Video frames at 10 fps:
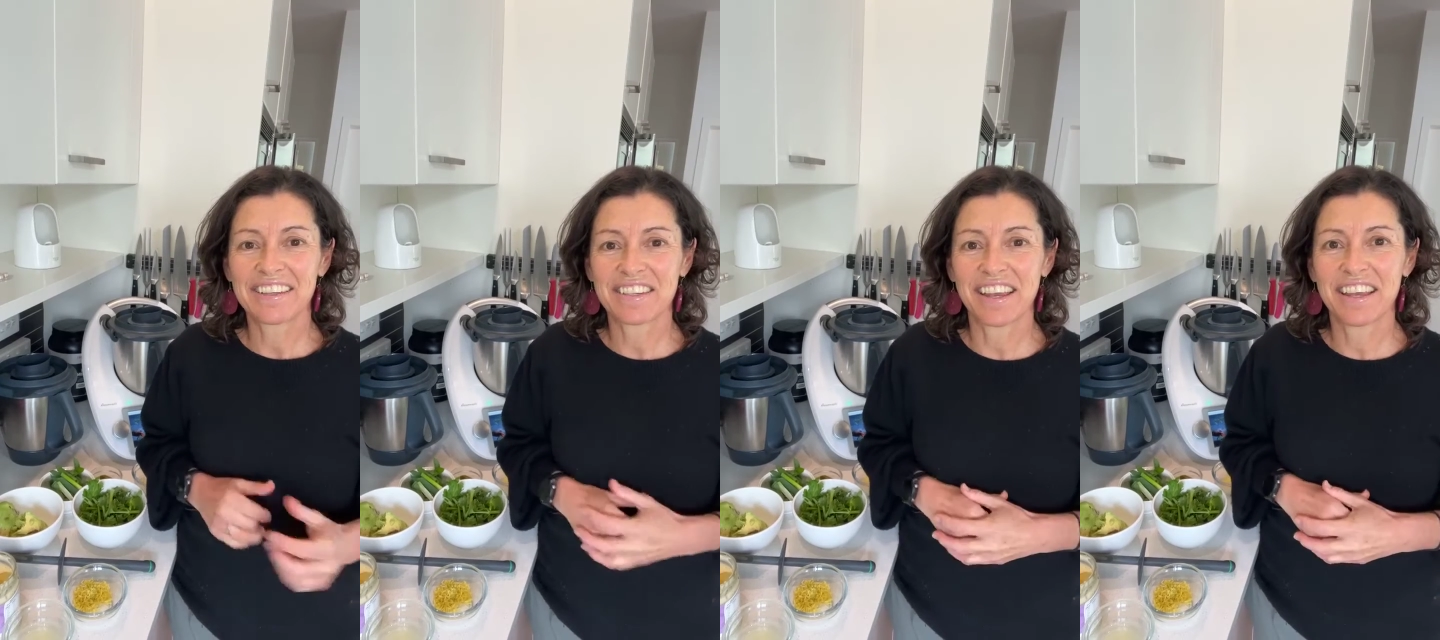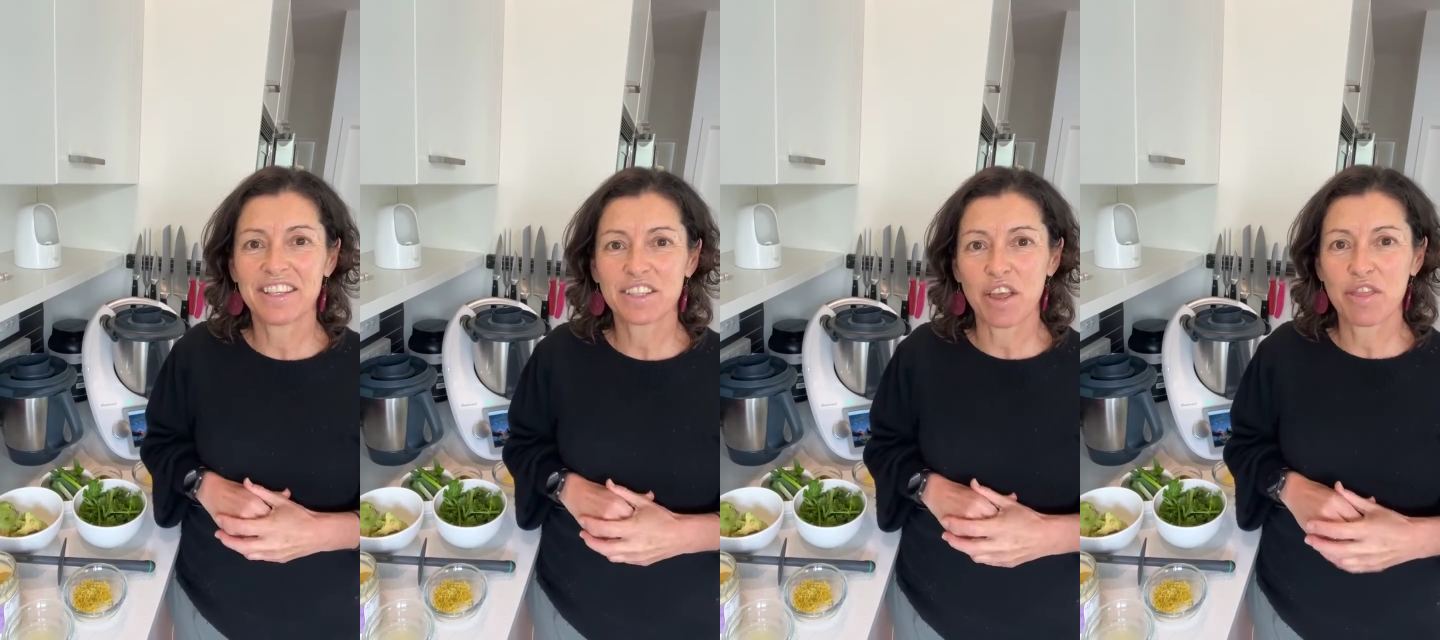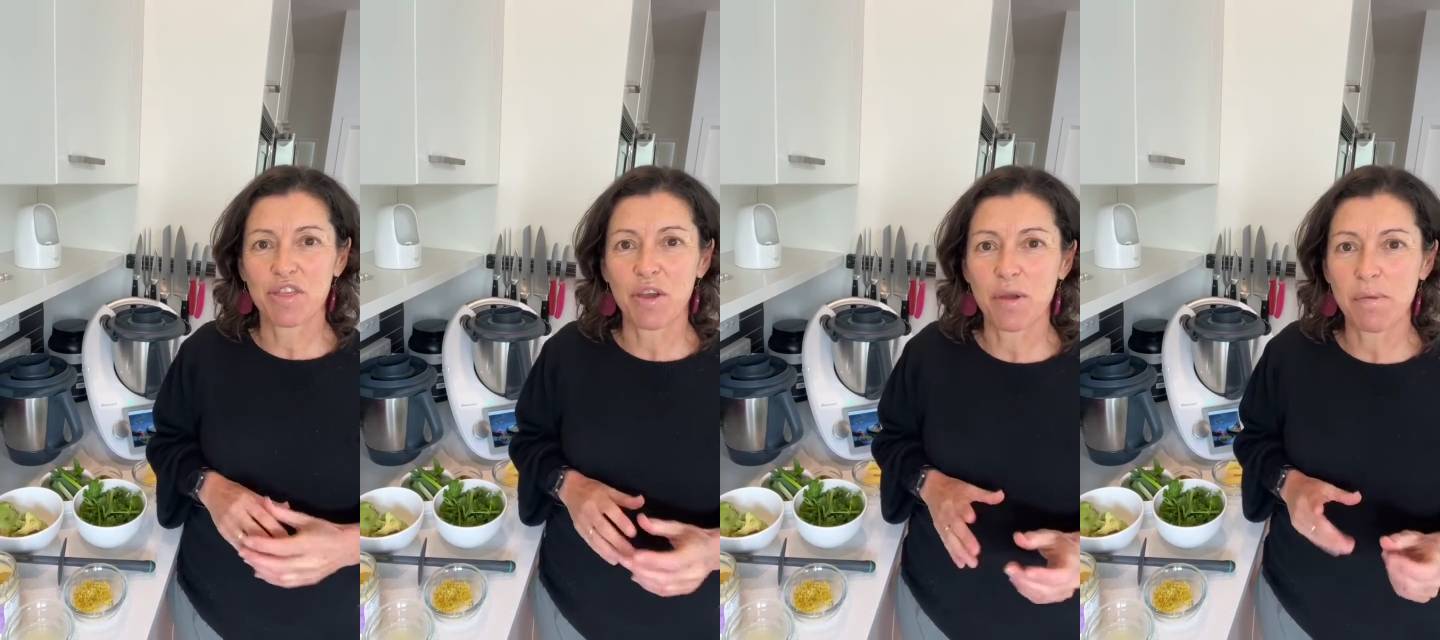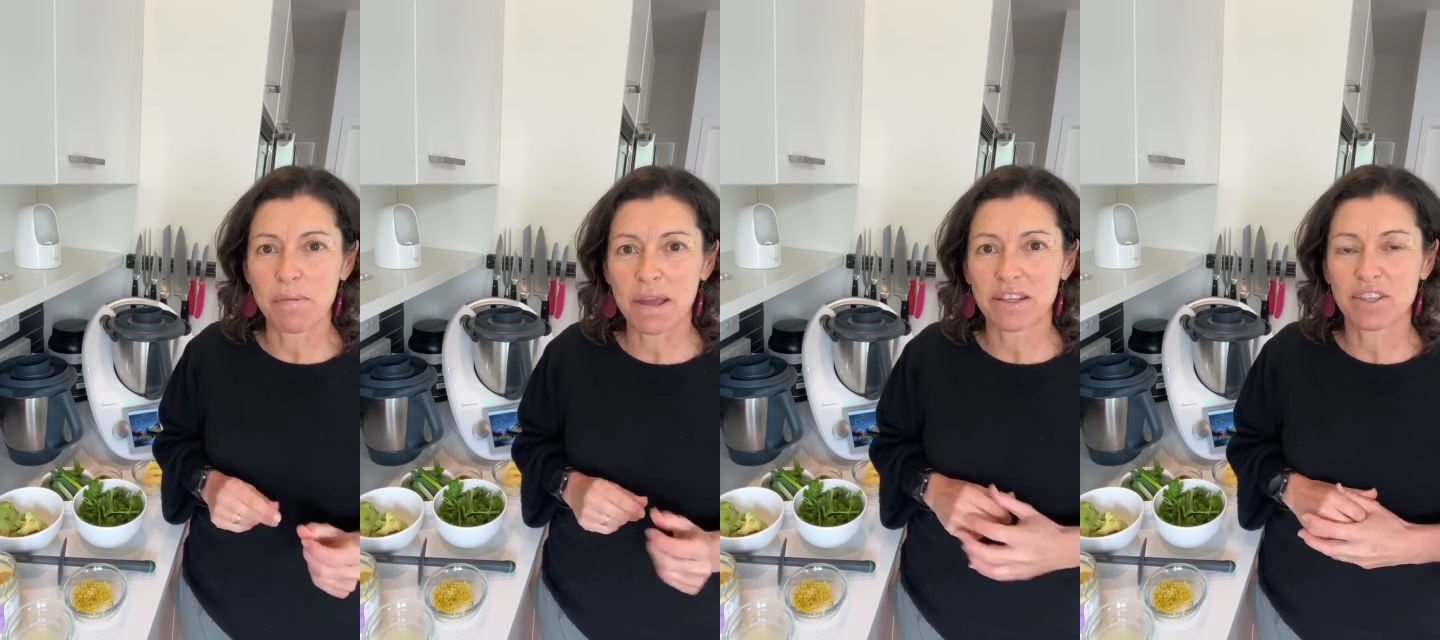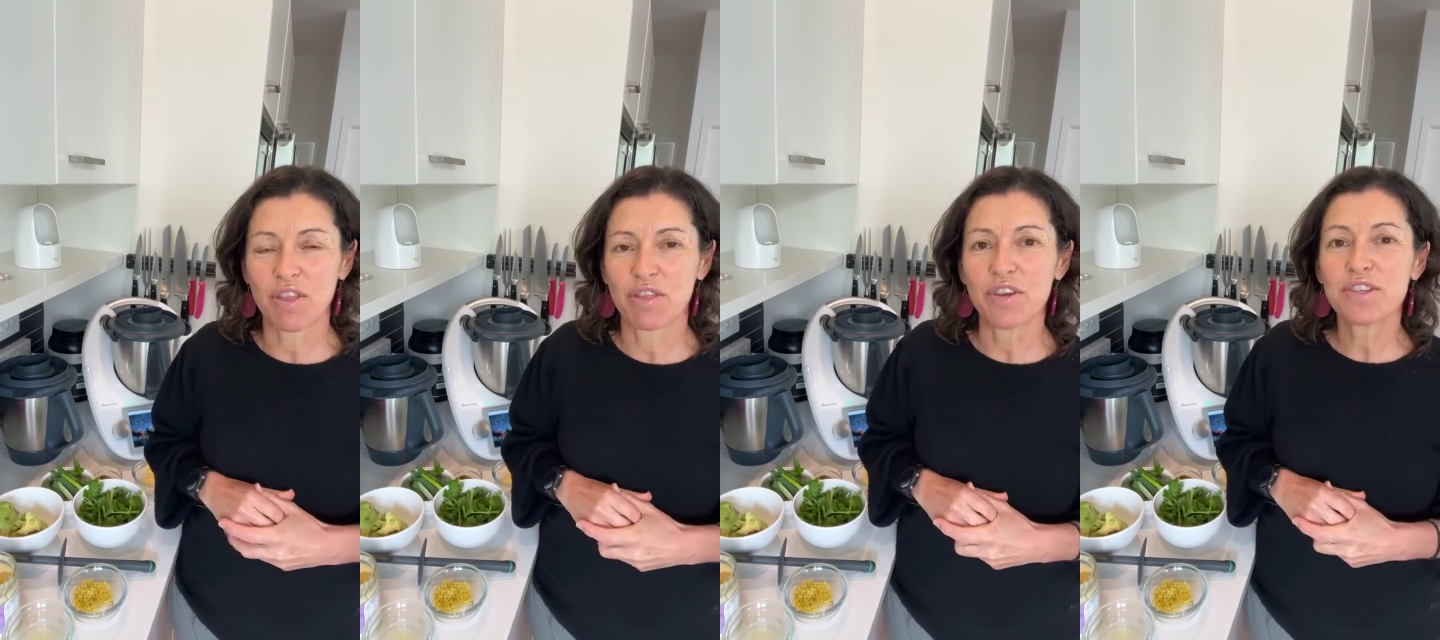It is Thermomix
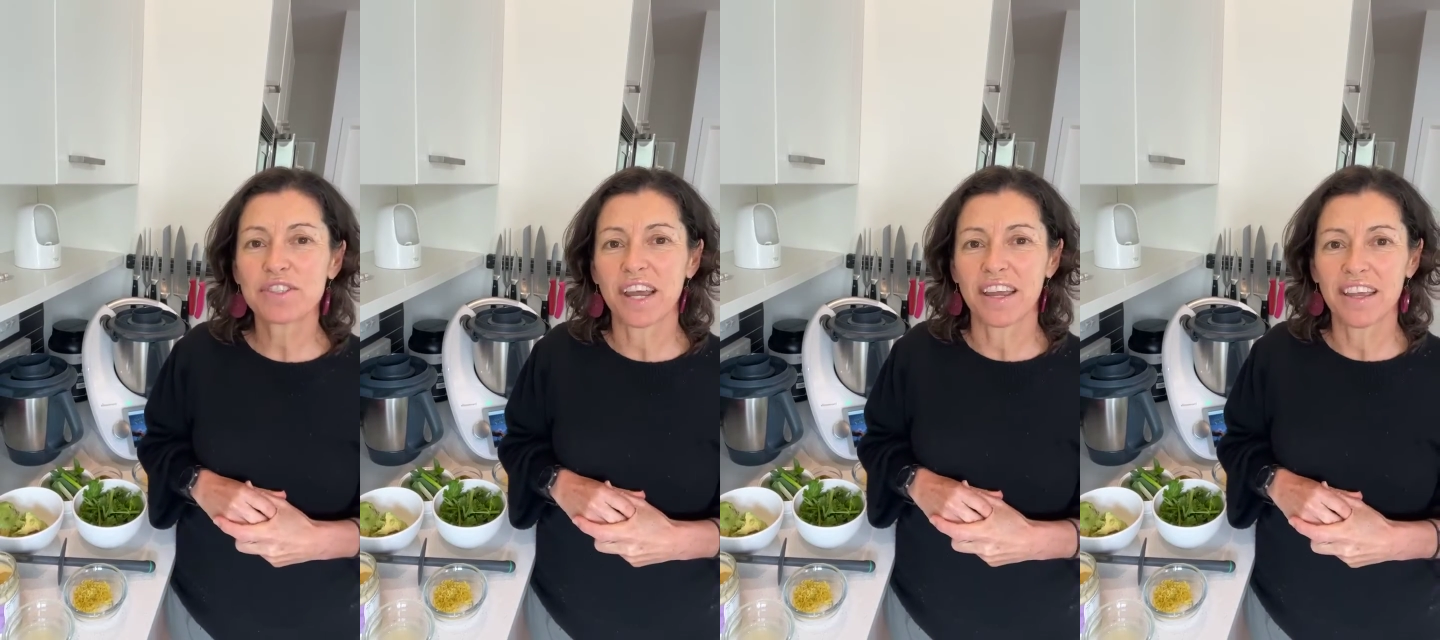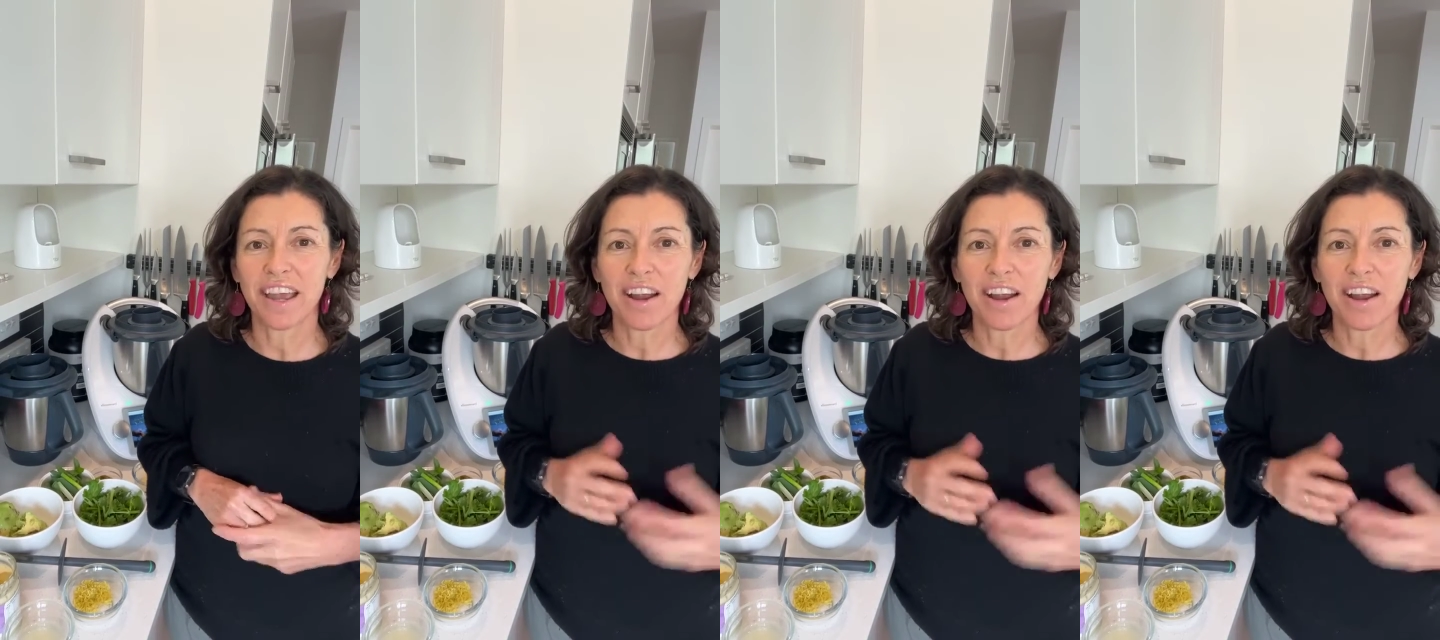Thursday,